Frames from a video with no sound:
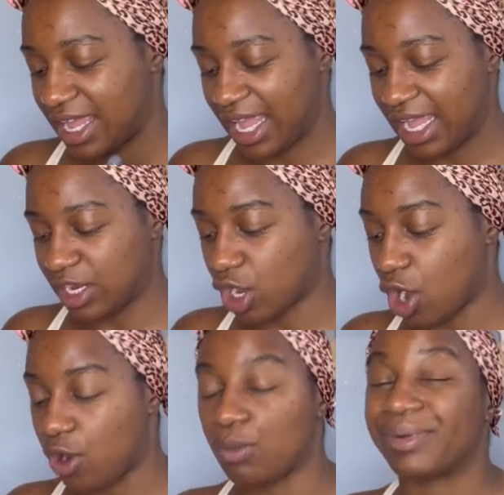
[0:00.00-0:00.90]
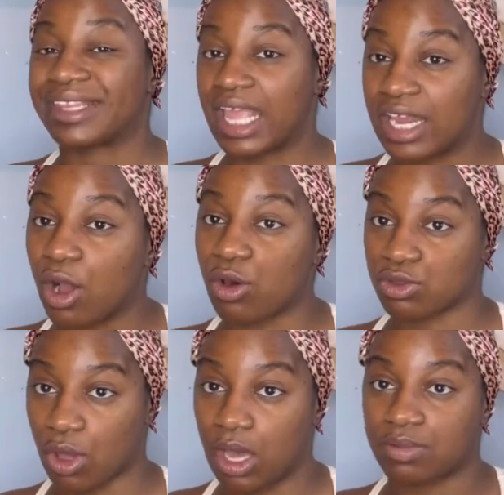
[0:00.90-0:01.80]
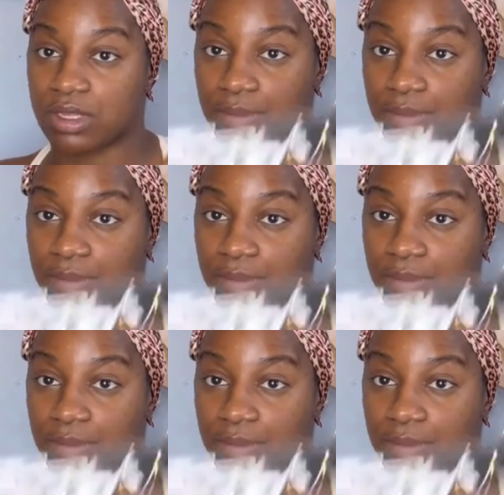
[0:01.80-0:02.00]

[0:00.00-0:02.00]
And a comb, but it also helps to